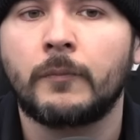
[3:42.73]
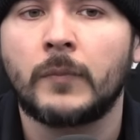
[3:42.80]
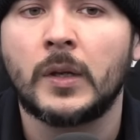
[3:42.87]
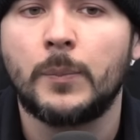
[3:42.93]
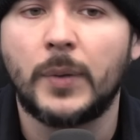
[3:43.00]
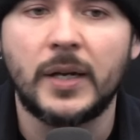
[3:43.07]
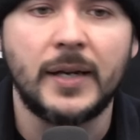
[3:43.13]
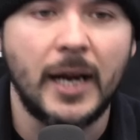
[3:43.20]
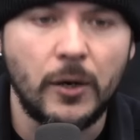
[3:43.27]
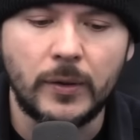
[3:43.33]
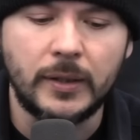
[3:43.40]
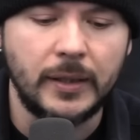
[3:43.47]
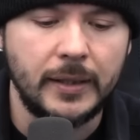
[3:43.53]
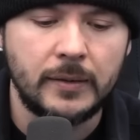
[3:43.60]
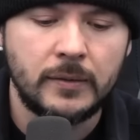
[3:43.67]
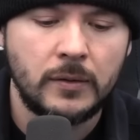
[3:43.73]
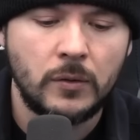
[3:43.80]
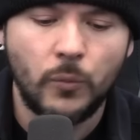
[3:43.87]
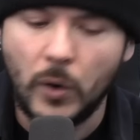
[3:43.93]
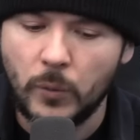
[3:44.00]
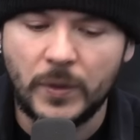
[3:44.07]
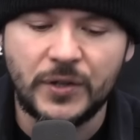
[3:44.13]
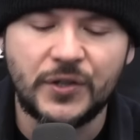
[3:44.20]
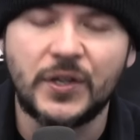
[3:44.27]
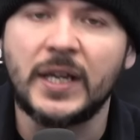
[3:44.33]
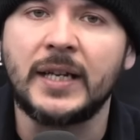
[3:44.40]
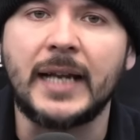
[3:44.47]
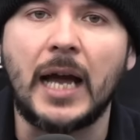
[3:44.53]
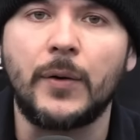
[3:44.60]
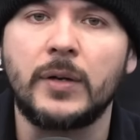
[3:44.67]
But inherently, what we're seeing
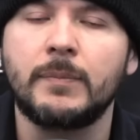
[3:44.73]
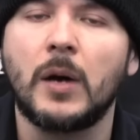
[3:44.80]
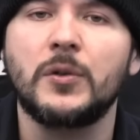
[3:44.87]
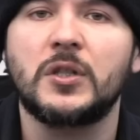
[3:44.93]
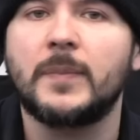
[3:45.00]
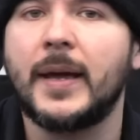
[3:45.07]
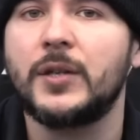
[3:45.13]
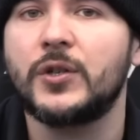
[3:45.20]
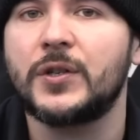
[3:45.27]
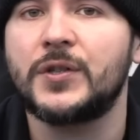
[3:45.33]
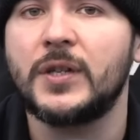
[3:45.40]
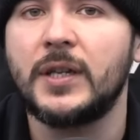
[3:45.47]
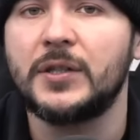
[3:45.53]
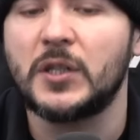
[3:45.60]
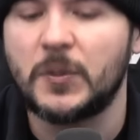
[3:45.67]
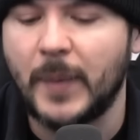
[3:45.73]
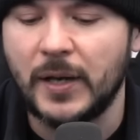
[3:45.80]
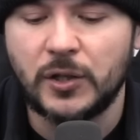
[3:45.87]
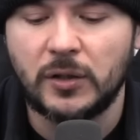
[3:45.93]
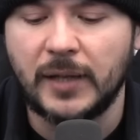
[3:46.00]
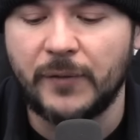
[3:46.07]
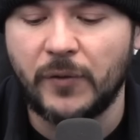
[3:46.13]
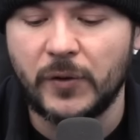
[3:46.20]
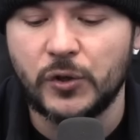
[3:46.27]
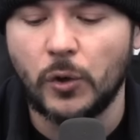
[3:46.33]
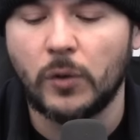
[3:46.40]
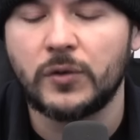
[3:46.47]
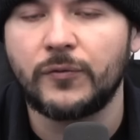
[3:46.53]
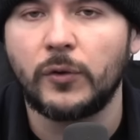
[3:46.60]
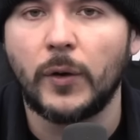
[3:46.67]
now in most major cities, especially after the
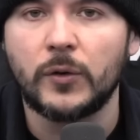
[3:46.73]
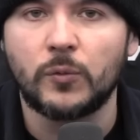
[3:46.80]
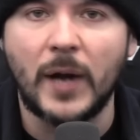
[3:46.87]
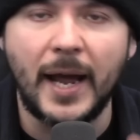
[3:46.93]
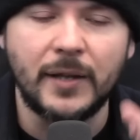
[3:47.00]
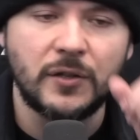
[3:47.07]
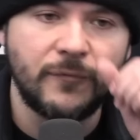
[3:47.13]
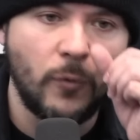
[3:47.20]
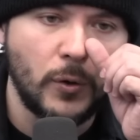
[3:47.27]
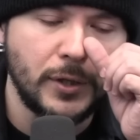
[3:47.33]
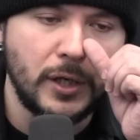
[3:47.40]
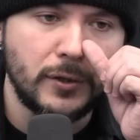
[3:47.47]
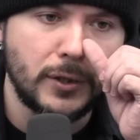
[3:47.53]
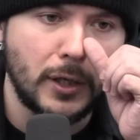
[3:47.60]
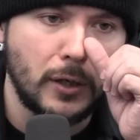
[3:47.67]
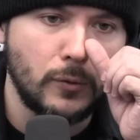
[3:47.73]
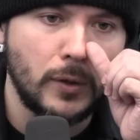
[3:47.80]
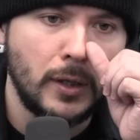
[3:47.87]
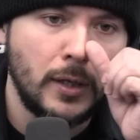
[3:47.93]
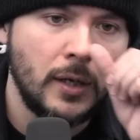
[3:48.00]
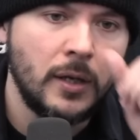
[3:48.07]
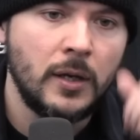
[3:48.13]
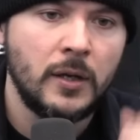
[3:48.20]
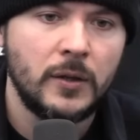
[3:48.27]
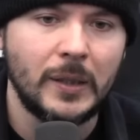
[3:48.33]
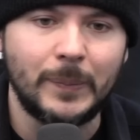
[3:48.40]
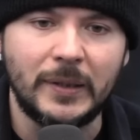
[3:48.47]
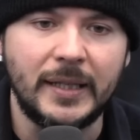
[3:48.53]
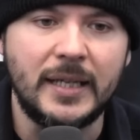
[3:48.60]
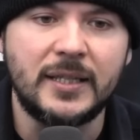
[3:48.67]
George Floyd riots four years ago, the
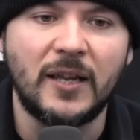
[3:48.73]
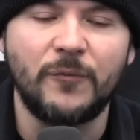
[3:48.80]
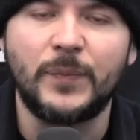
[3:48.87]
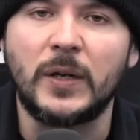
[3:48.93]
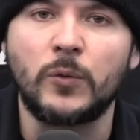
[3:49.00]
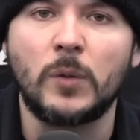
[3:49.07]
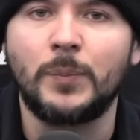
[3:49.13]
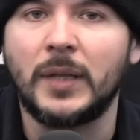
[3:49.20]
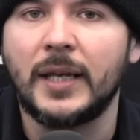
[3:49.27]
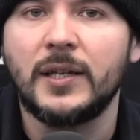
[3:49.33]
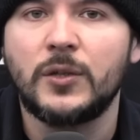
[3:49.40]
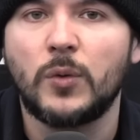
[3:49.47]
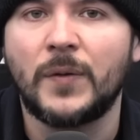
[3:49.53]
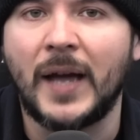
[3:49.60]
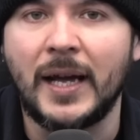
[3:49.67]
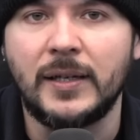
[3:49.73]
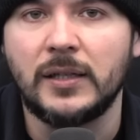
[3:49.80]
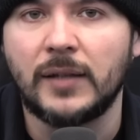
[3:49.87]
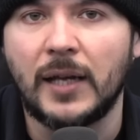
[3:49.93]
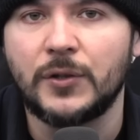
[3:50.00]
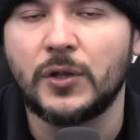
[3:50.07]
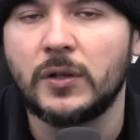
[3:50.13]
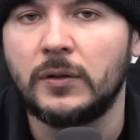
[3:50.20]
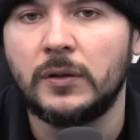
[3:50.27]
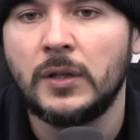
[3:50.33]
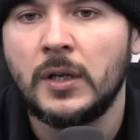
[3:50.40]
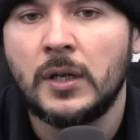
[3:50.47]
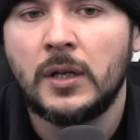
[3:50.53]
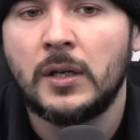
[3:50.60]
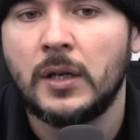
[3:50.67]
police have been replaced with ideological
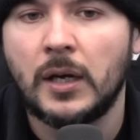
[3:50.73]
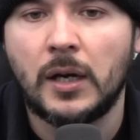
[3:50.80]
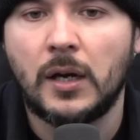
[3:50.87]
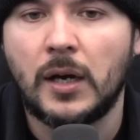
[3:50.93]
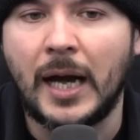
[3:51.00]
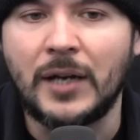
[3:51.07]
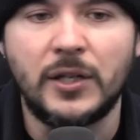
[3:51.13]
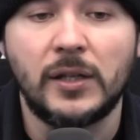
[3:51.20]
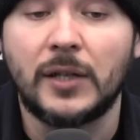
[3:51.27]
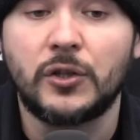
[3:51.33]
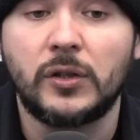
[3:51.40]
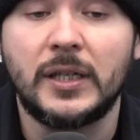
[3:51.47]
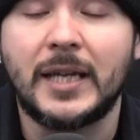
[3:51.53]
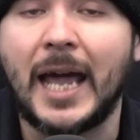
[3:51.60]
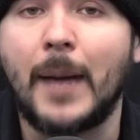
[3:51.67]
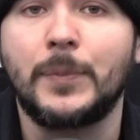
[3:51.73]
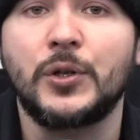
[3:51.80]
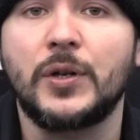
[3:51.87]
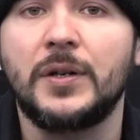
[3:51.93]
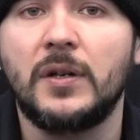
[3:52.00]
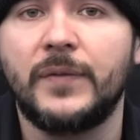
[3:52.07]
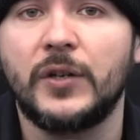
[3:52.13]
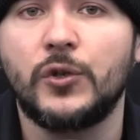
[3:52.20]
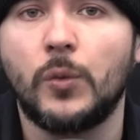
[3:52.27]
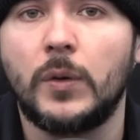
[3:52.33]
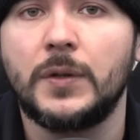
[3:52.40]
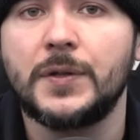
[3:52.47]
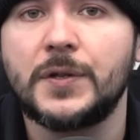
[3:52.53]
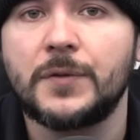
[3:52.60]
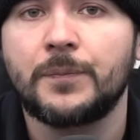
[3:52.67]
uh, ideologically captured
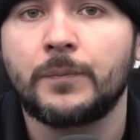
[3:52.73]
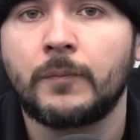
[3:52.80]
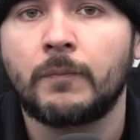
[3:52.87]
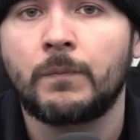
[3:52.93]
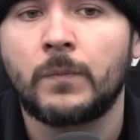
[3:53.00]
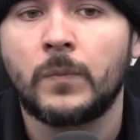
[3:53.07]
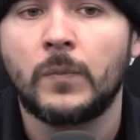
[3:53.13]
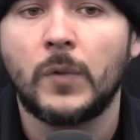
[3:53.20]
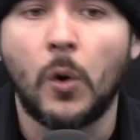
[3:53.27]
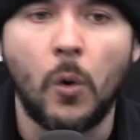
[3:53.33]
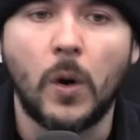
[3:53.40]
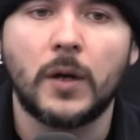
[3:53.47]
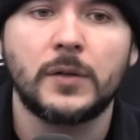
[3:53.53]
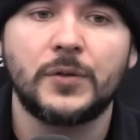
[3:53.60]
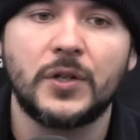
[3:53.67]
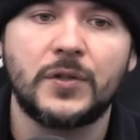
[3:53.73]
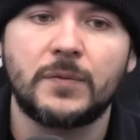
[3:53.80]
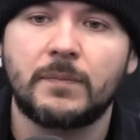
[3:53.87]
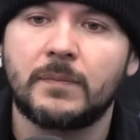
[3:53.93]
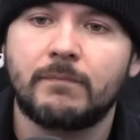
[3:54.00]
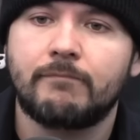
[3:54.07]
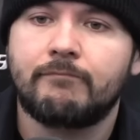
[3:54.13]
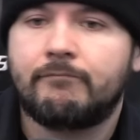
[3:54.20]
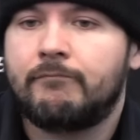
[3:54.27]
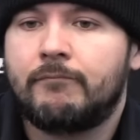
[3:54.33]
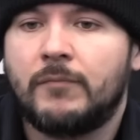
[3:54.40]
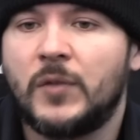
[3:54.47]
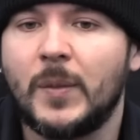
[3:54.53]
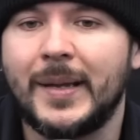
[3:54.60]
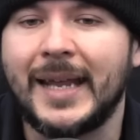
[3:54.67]
individuals or just
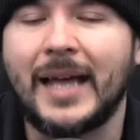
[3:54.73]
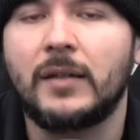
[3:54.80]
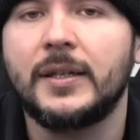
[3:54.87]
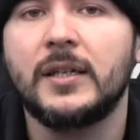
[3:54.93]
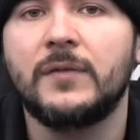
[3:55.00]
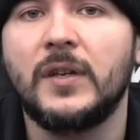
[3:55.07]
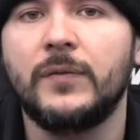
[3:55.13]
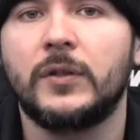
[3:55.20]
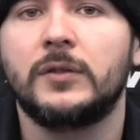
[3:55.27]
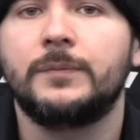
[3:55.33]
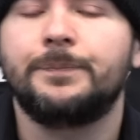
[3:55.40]
the banality of evil.